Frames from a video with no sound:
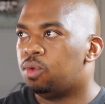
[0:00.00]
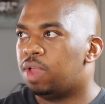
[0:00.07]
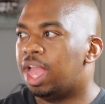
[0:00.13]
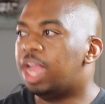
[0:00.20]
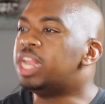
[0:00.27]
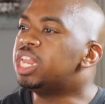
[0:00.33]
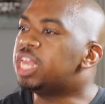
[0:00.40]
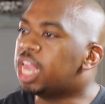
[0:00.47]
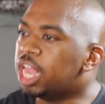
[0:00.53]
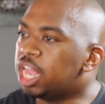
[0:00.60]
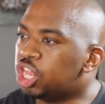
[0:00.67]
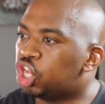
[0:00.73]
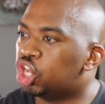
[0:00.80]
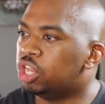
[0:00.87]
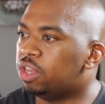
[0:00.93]

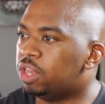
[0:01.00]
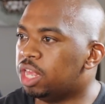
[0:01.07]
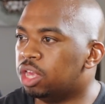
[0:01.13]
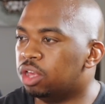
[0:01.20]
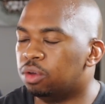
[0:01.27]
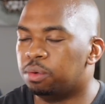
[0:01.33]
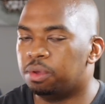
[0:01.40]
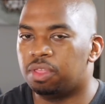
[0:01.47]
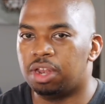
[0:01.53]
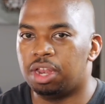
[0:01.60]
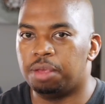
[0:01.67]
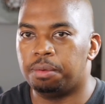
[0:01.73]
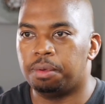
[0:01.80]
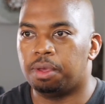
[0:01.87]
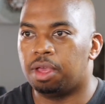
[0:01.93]
engage and deal with a
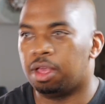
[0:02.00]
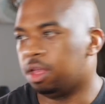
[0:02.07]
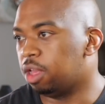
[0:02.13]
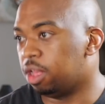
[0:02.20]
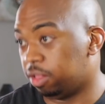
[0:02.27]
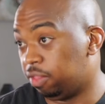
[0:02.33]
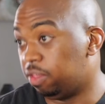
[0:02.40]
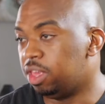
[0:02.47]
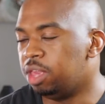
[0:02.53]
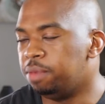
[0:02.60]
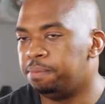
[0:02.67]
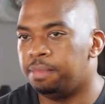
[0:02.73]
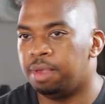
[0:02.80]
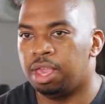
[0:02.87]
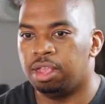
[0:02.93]

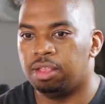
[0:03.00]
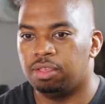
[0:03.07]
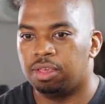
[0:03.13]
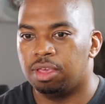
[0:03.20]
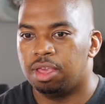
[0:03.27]
teammate